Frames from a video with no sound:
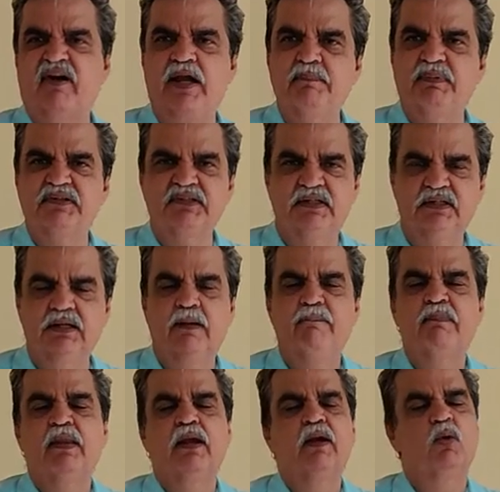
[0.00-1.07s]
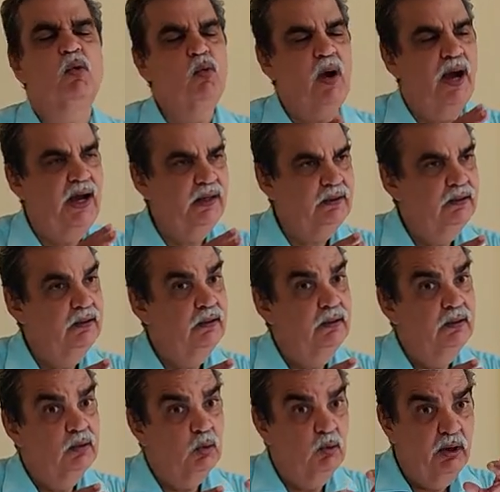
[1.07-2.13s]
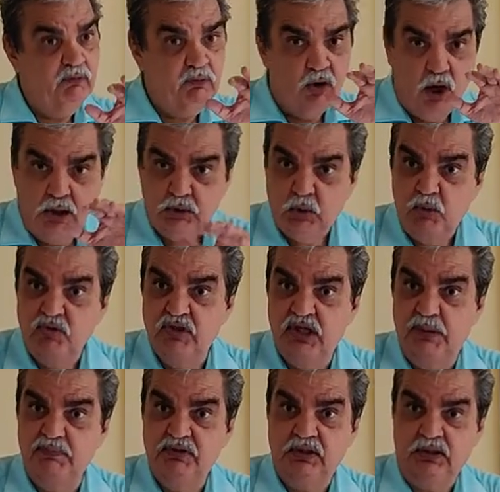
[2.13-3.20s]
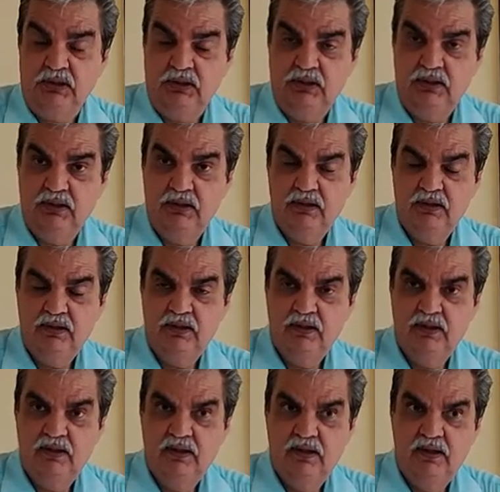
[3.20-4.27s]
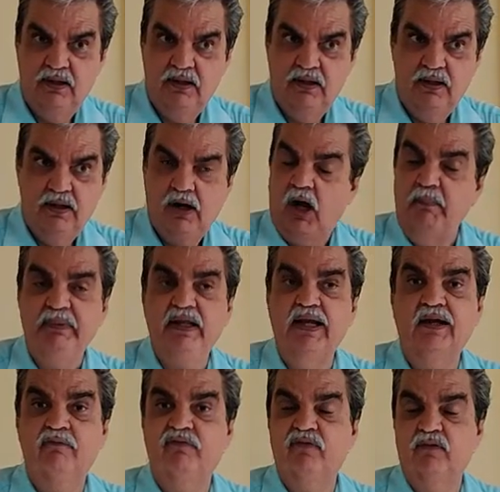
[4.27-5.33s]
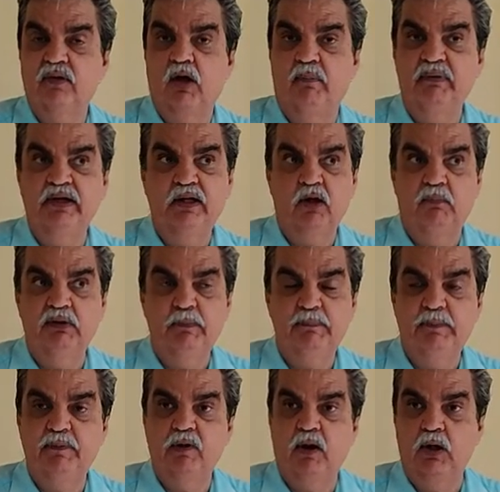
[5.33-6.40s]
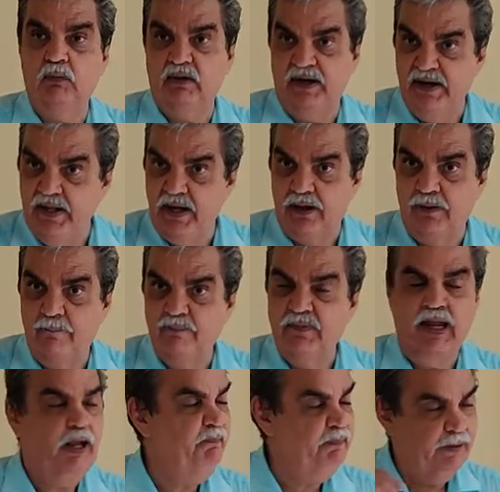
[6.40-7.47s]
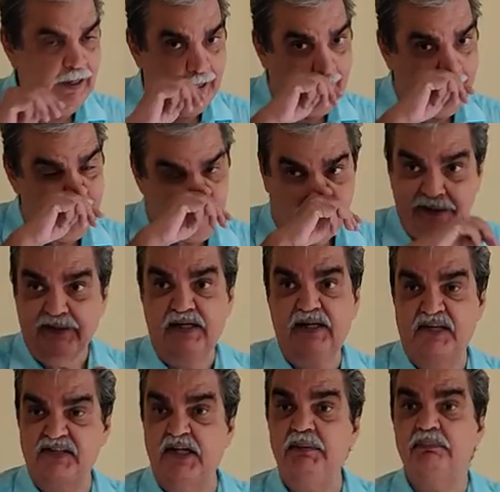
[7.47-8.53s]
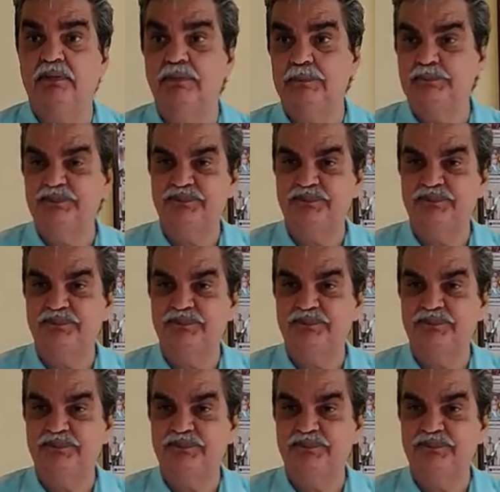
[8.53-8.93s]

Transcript: 5% who have gone through GMC. How many people all over India have got that naseeb?